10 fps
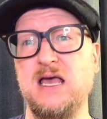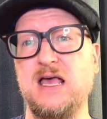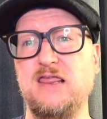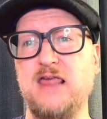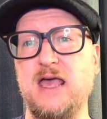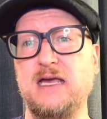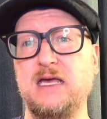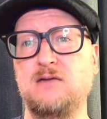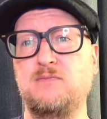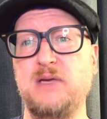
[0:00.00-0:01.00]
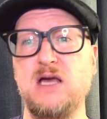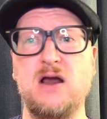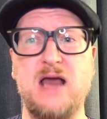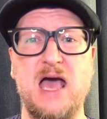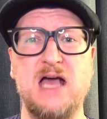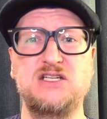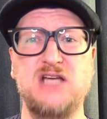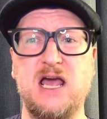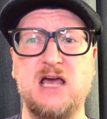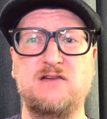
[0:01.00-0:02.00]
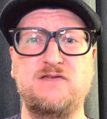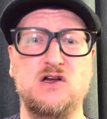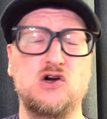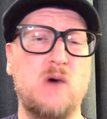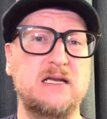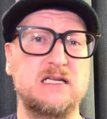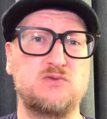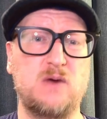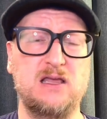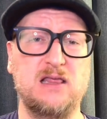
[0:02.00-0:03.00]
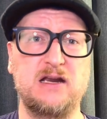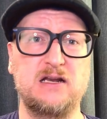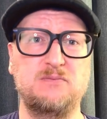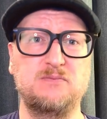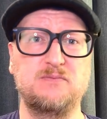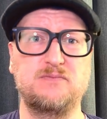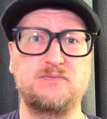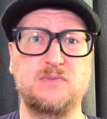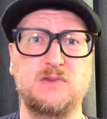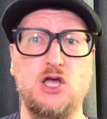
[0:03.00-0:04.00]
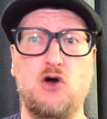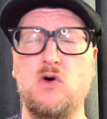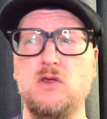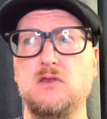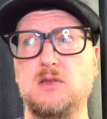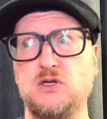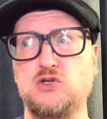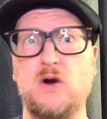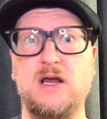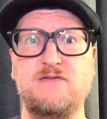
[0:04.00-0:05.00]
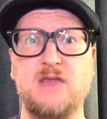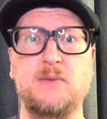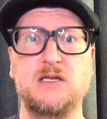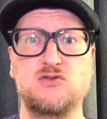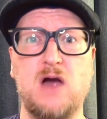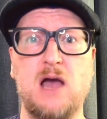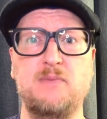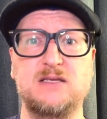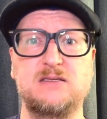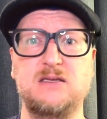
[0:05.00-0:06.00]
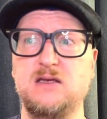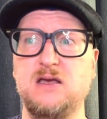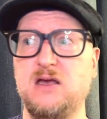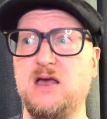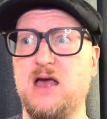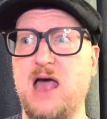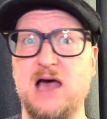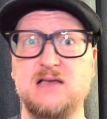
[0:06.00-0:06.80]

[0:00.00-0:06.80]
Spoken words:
They can be on edge and feel quite dysregulated, though the majority of them describe this as